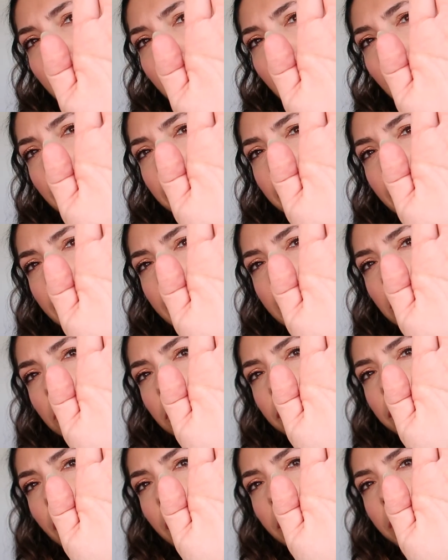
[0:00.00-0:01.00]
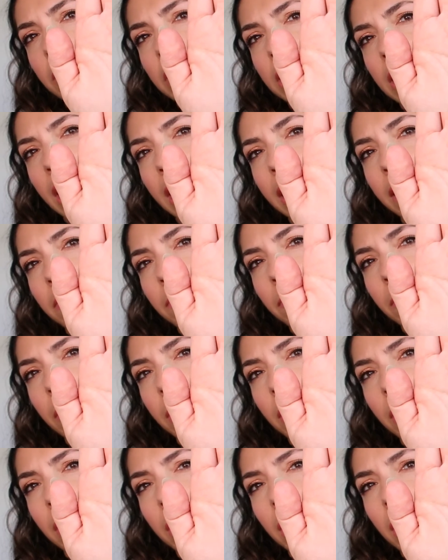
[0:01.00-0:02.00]
Hopefully this will focus in.
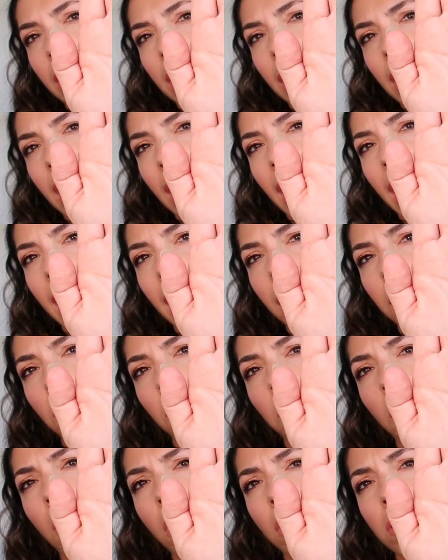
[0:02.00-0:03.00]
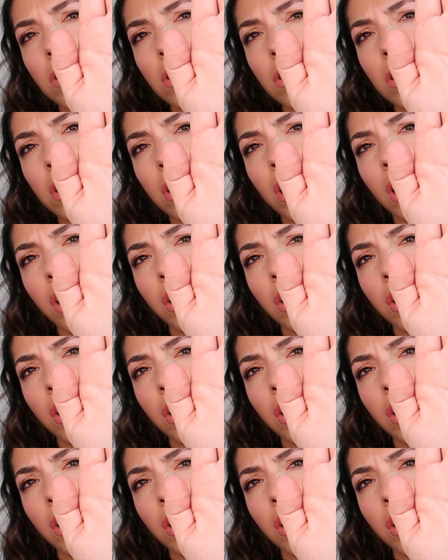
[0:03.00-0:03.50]
And what